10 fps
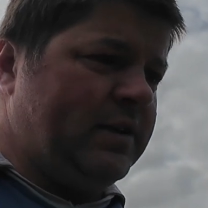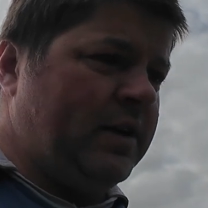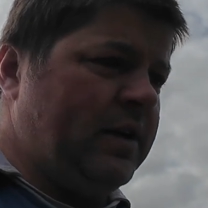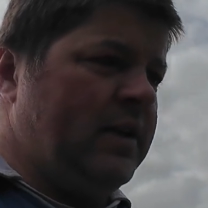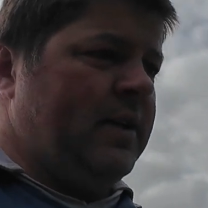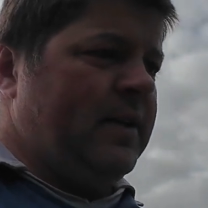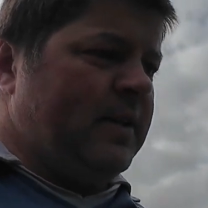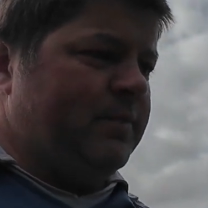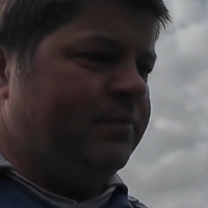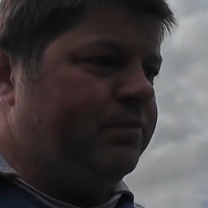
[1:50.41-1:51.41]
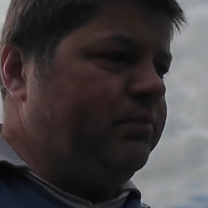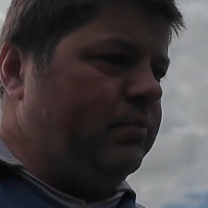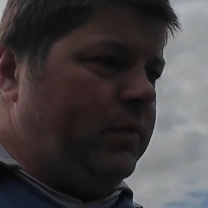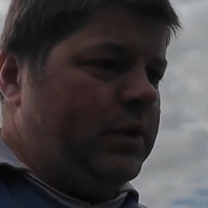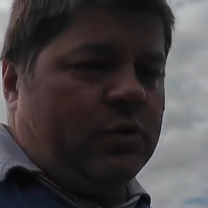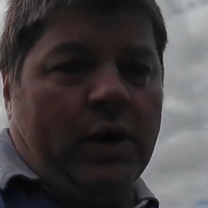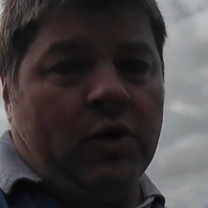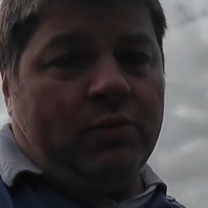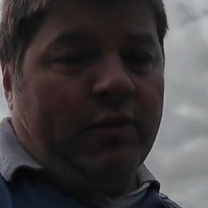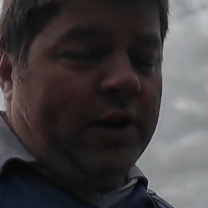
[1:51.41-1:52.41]
there's quite a
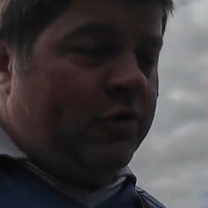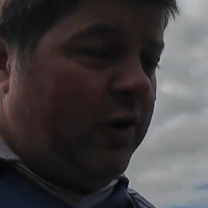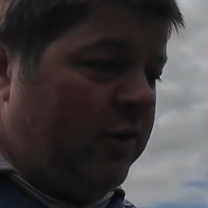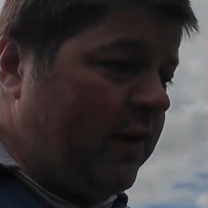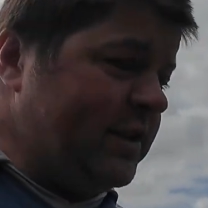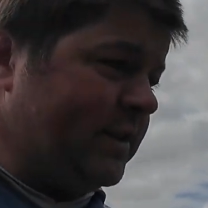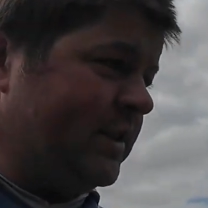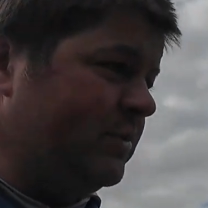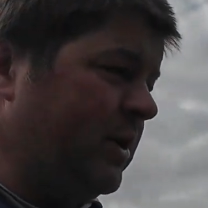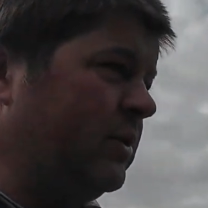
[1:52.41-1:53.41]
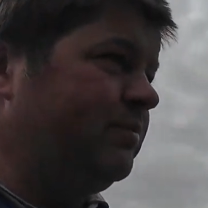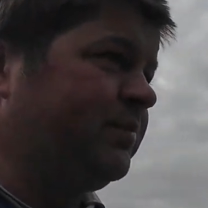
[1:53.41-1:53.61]
lot of perennial ryegrass in it as well.